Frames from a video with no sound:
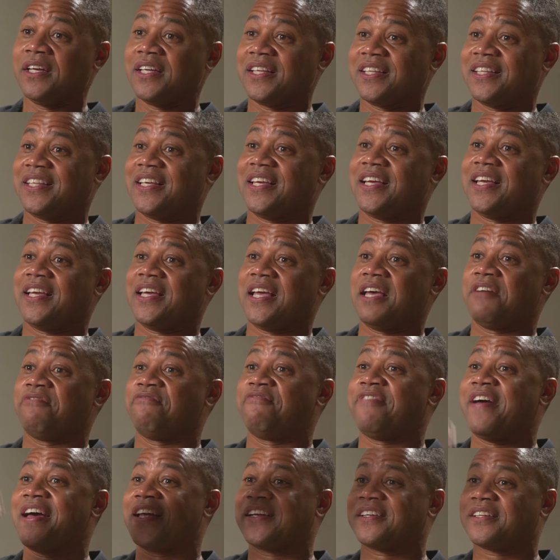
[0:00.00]
the
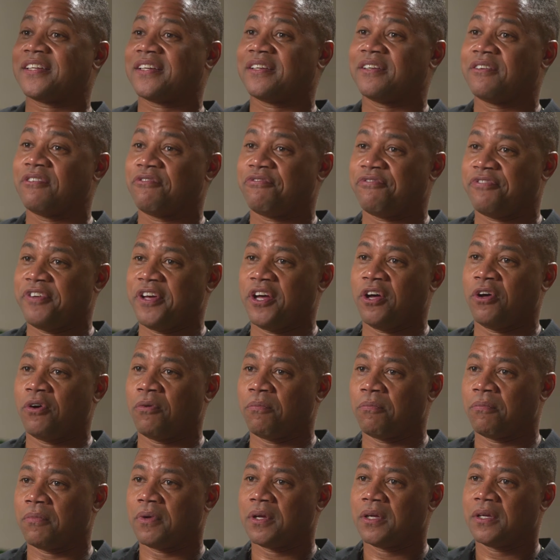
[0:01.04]
event
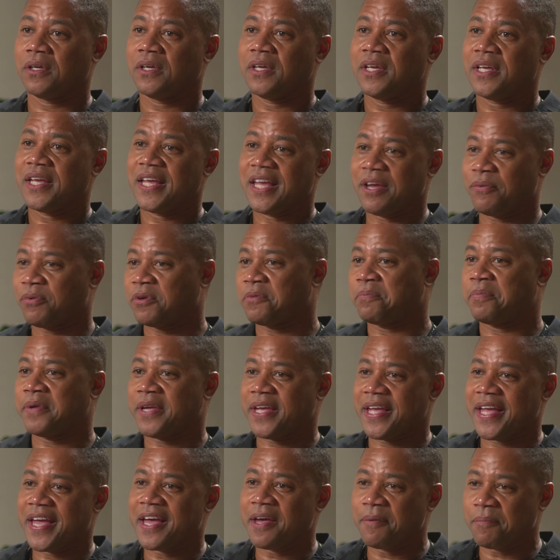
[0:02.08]
film, it would be
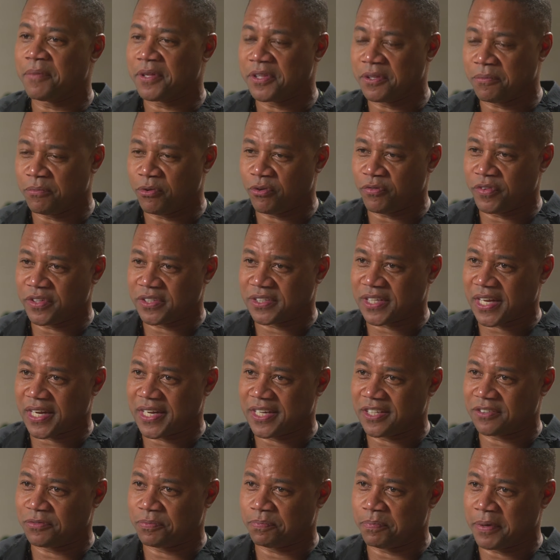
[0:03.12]
him and the movies that
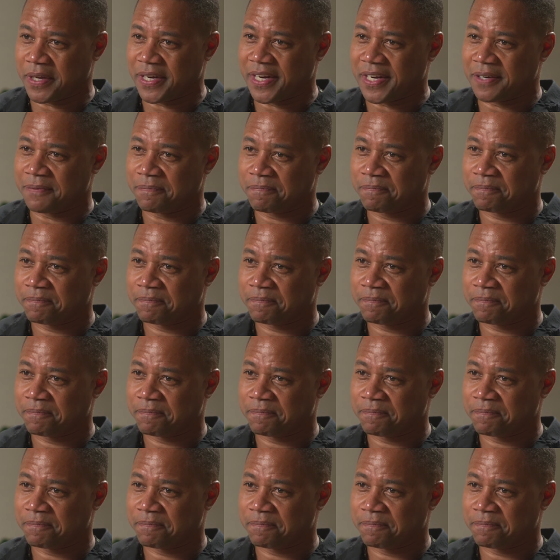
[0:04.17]
he's been in.